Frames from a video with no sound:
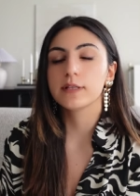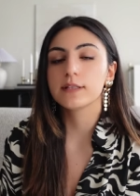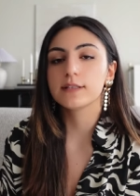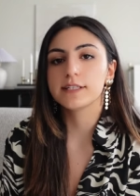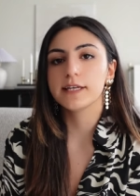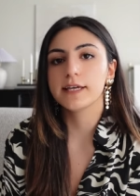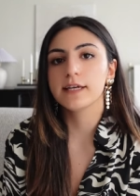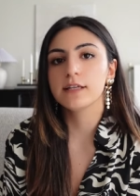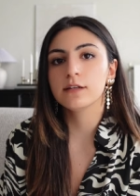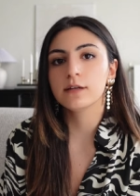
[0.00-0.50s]

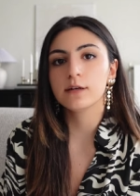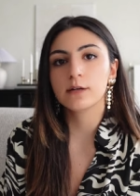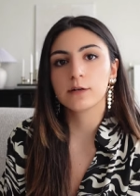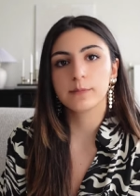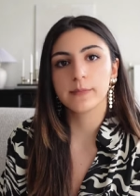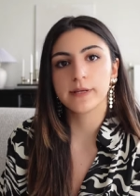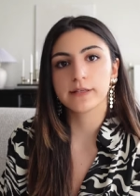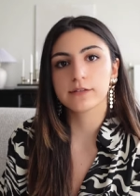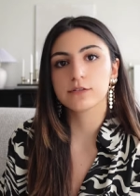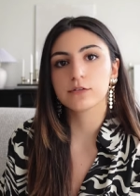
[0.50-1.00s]
10
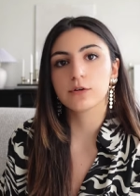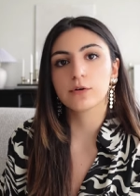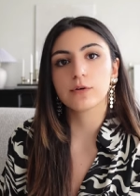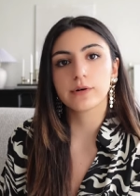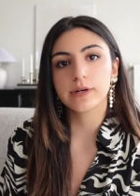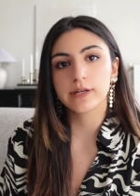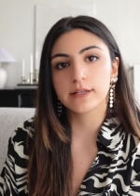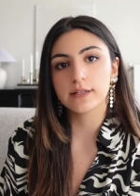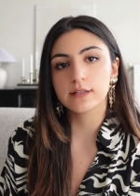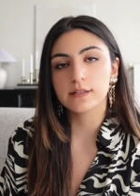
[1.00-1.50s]
Hermès
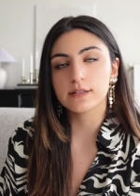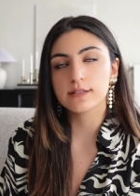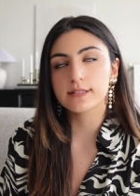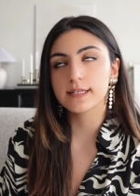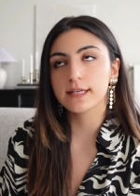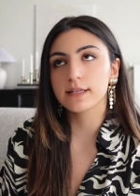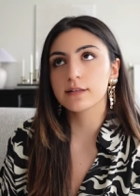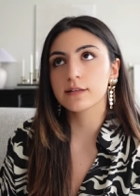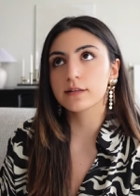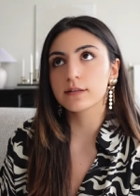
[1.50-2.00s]
Oran
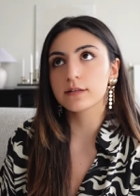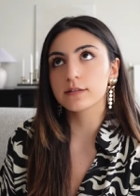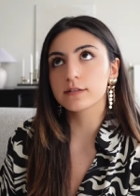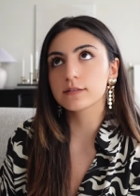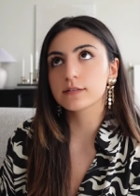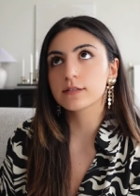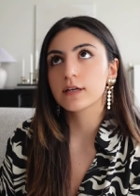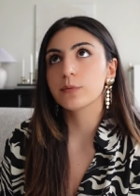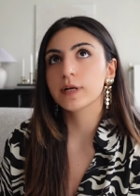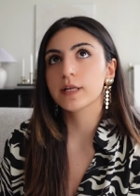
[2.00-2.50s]

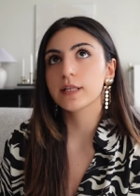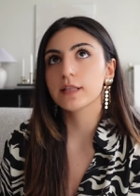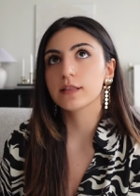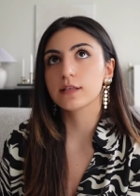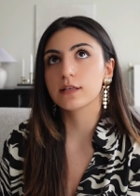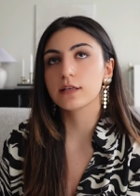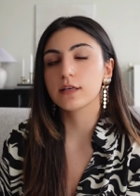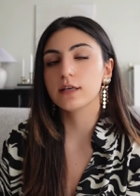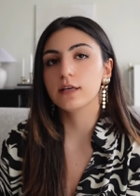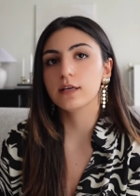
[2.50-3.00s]
sandals
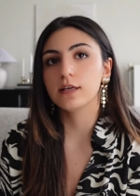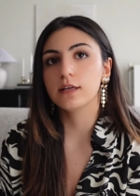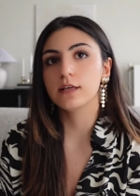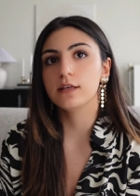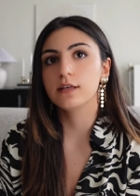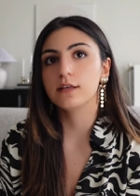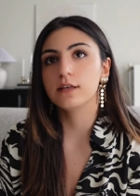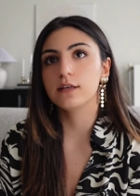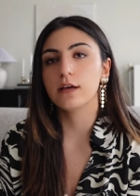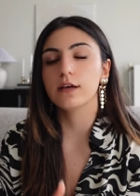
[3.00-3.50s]
with
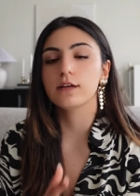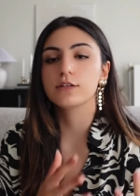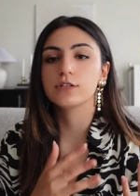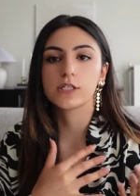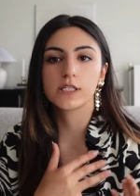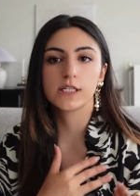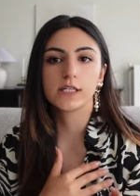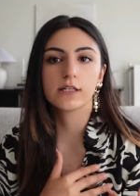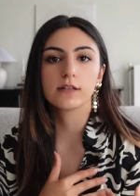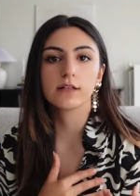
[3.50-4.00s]
a
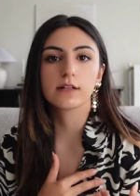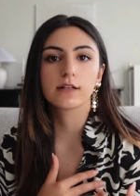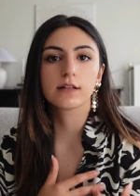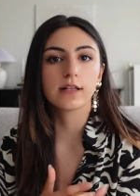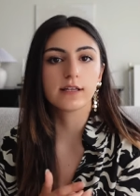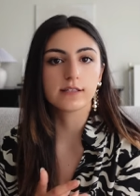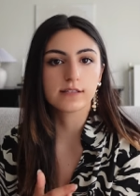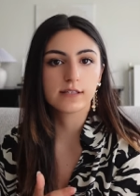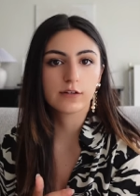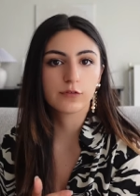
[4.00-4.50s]
Chanel
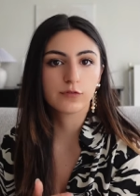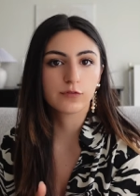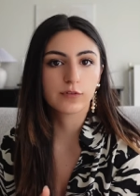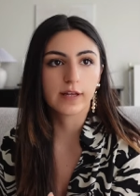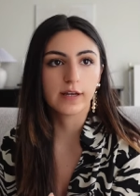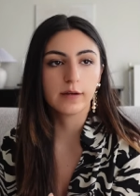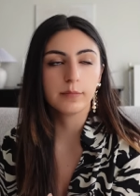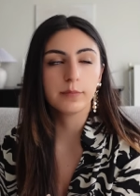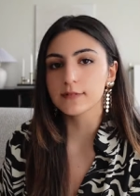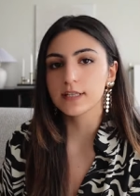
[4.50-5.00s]
Classic
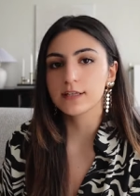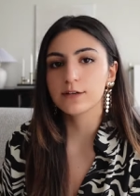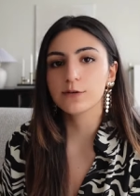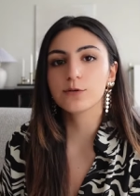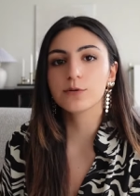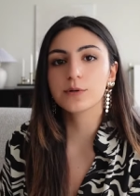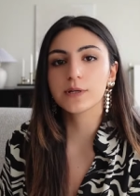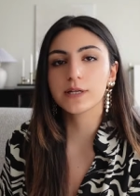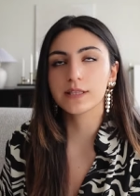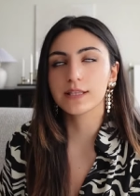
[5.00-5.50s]
flap,
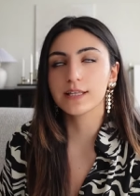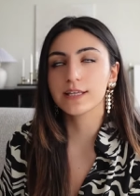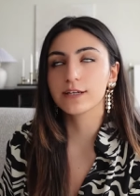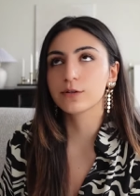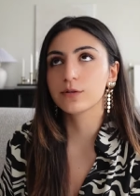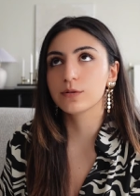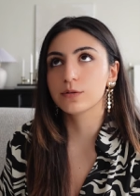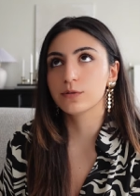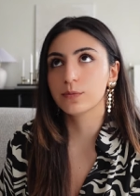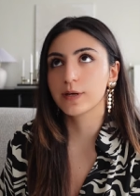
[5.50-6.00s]
or they
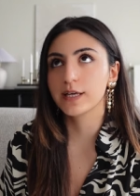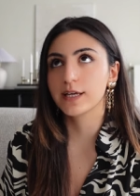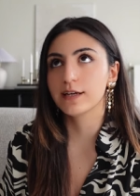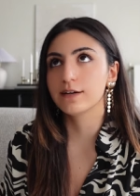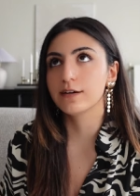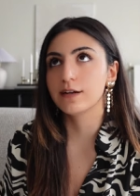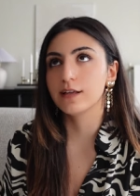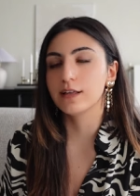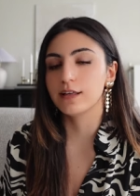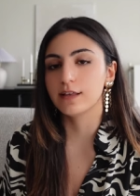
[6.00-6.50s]
could
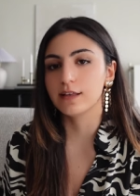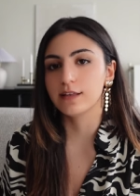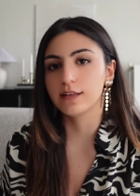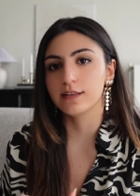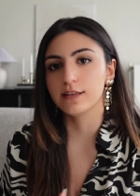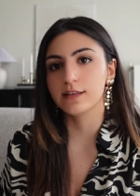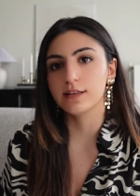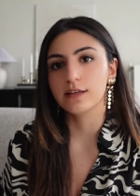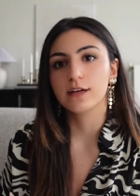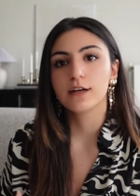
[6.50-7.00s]
wear
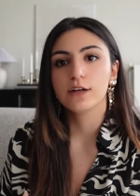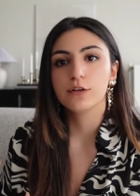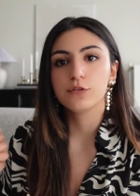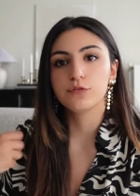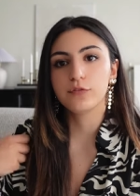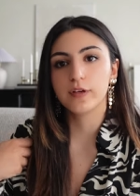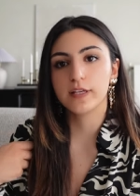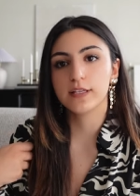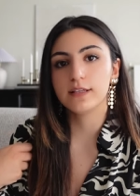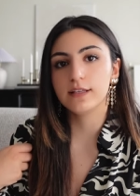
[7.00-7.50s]
a
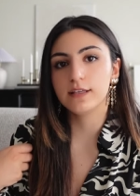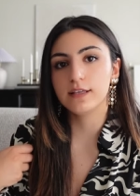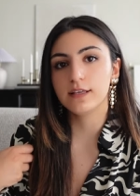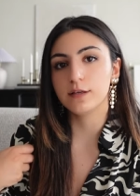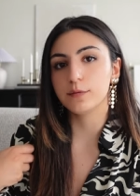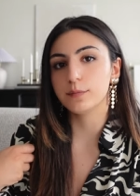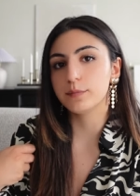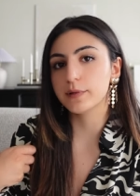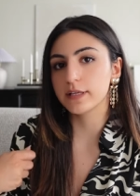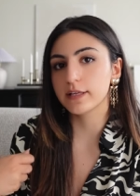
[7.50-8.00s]

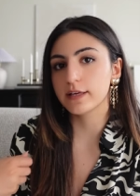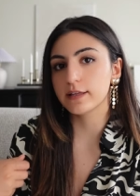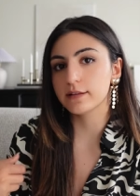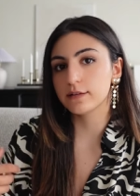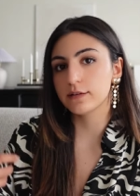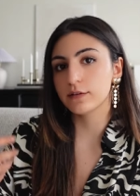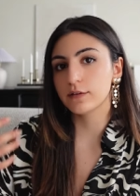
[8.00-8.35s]
Fendi baguette